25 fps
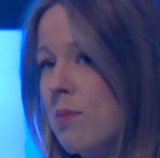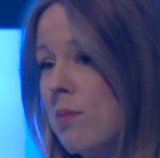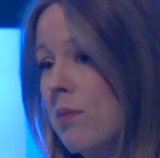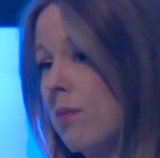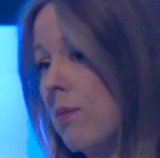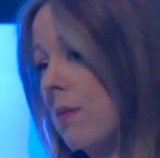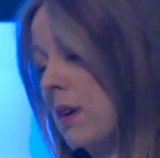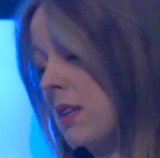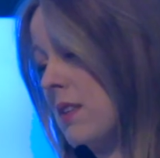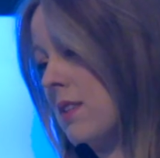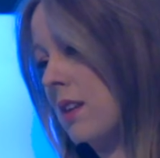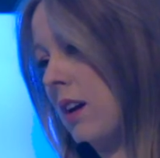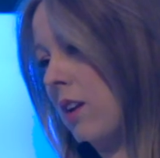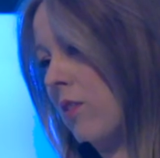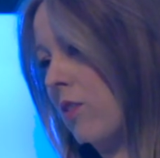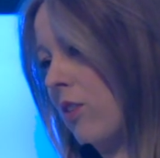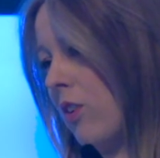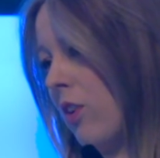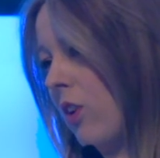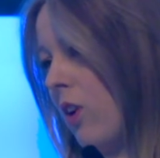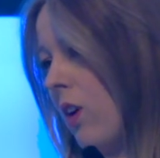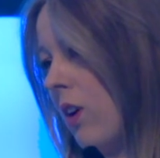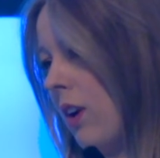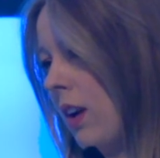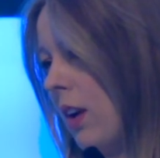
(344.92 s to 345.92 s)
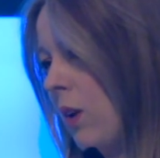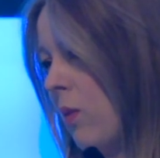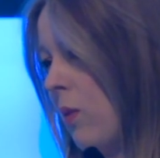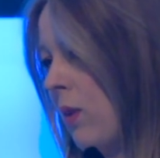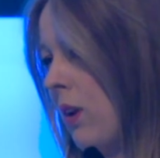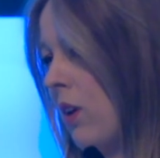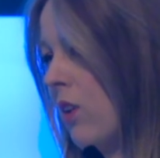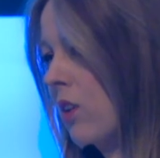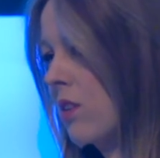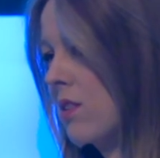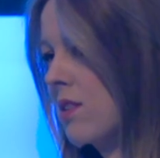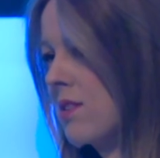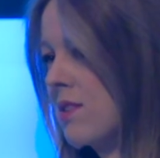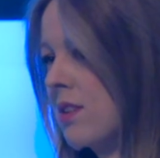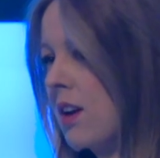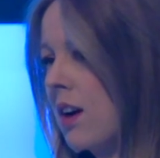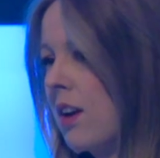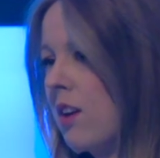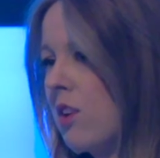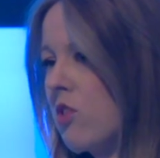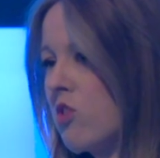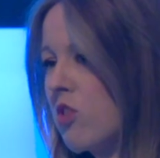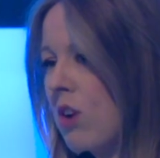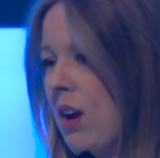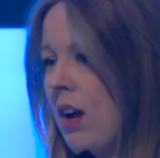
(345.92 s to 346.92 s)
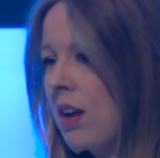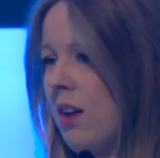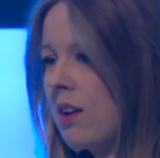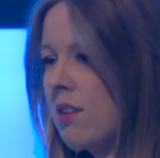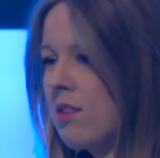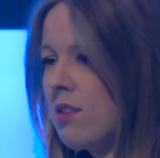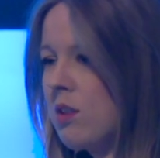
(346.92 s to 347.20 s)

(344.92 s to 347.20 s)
myself and a colleague, we got designer training,